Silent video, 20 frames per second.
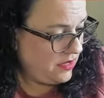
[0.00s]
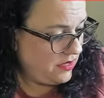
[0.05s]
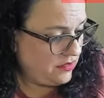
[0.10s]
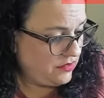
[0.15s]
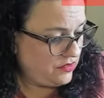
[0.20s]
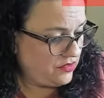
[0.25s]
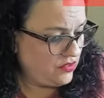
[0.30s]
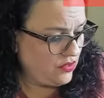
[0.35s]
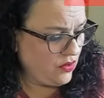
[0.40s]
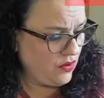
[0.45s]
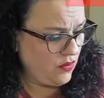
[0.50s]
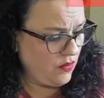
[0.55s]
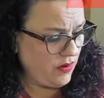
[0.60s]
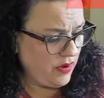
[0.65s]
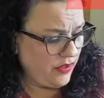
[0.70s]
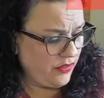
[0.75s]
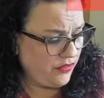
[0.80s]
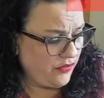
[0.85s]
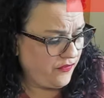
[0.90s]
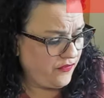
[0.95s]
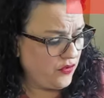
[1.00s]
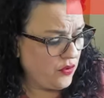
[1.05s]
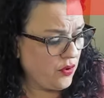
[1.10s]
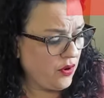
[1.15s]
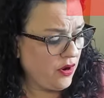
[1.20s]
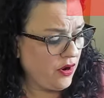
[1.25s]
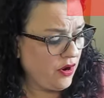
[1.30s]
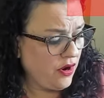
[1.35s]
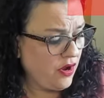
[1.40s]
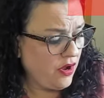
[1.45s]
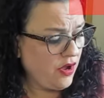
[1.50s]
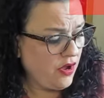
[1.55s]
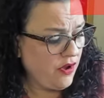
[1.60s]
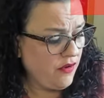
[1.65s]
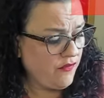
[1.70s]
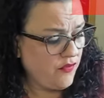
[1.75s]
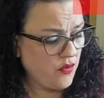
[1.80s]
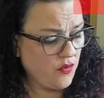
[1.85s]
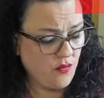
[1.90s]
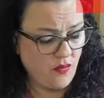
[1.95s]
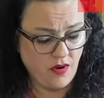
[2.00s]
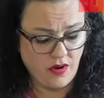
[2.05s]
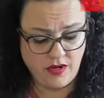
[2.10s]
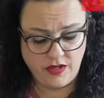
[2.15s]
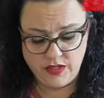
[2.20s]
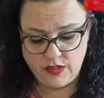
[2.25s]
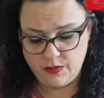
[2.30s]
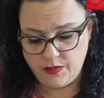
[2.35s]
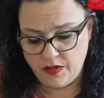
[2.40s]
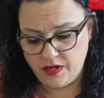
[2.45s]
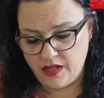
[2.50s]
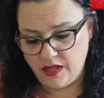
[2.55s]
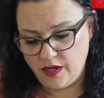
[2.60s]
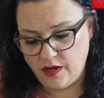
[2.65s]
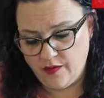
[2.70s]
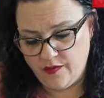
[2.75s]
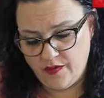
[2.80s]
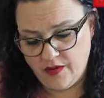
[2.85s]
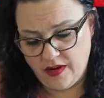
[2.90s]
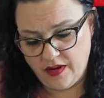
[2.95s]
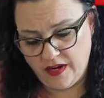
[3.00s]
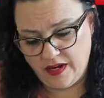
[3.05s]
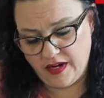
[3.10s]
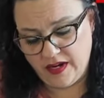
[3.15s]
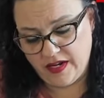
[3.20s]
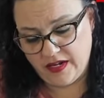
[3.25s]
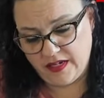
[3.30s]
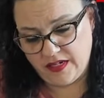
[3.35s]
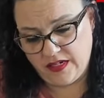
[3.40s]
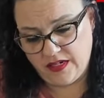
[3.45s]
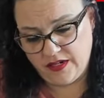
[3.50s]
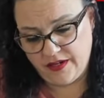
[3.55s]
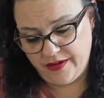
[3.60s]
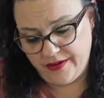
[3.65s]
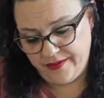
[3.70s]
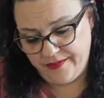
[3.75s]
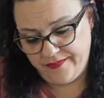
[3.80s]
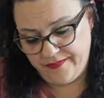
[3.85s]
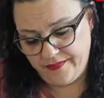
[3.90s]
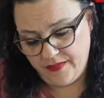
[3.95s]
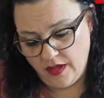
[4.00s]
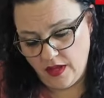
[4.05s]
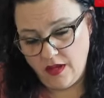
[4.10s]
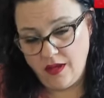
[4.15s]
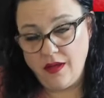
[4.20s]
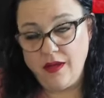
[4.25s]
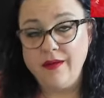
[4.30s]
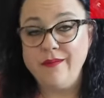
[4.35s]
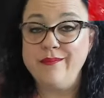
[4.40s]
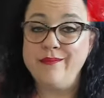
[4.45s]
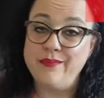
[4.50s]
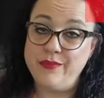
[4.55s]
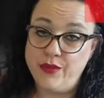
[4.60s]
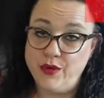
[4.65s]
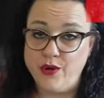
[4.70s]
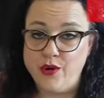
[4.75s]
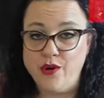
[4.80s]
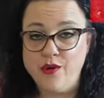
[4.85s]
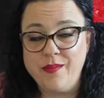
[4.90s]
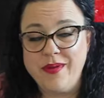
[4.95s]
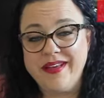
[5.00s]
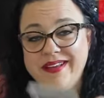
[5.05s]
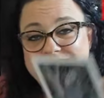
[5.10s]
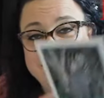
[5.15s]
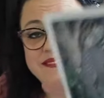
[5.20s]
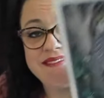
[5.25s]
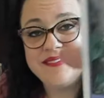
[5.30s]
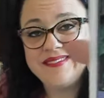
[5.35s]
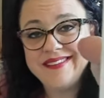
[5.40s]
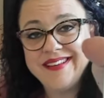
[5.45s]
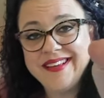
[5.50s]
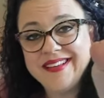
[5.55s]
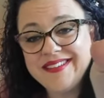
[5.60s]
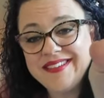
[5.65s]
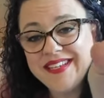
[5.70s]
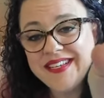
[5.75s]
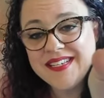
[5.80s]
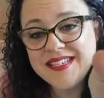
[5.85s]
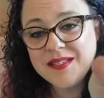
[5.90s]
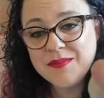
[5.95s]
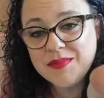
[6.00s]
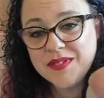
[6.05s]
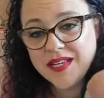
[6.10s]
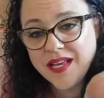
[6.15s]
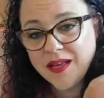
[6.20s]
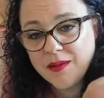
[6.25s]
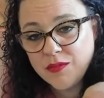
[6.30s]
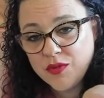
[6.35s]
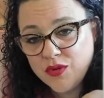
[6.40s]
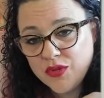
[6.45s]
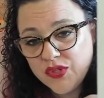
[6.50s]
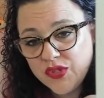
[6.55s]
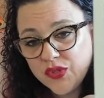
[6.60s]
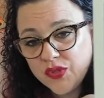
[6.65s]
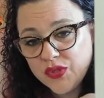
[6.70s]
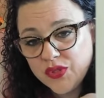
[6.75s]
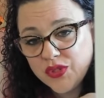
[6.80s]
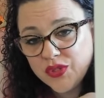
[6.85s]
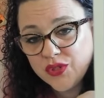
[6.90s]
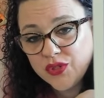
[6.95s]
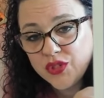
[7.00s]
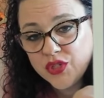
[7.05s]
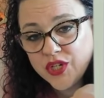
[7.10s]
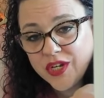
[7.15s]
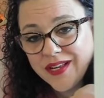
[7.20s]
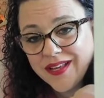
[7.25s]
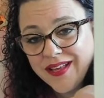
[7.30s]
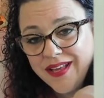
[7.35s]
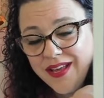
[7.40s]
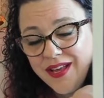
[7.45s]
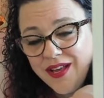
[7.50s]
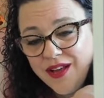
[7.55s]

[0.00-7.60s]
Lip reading: So, the Four of Wands we're clarifying next here. The Hermit. Yeah, take some time, go soul searching.